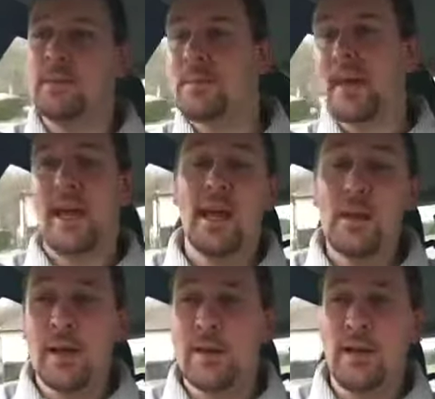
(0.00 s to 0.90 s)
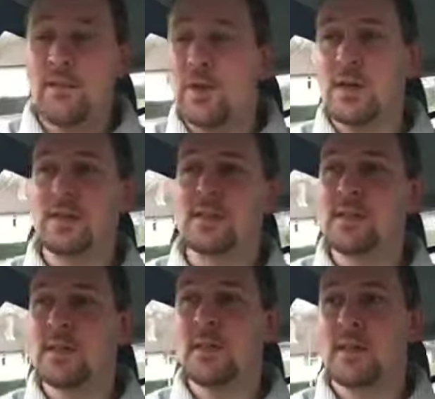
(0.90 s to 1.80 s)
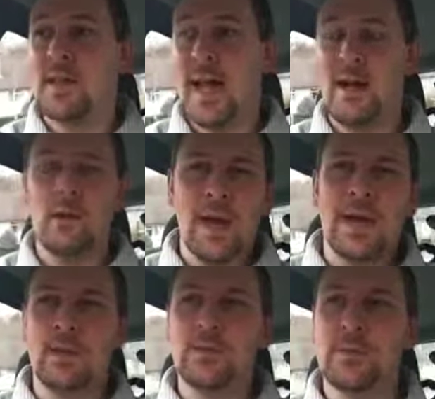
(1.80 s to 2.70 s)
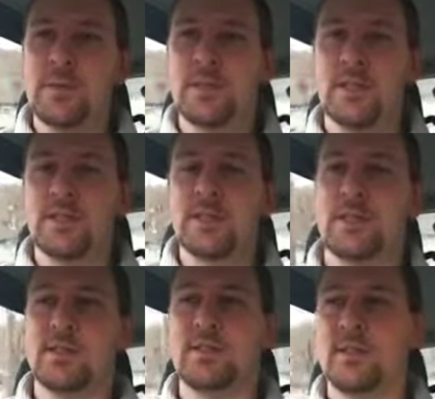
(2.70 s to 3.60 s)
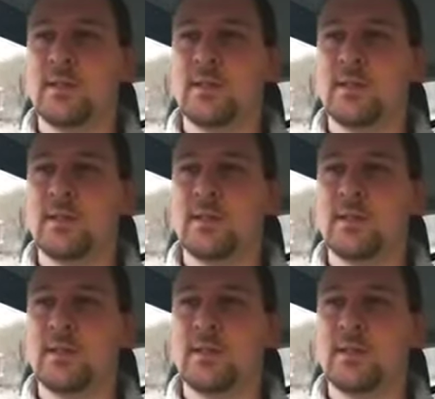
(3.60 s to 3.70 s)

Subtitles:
be hearing that voice out loud, but just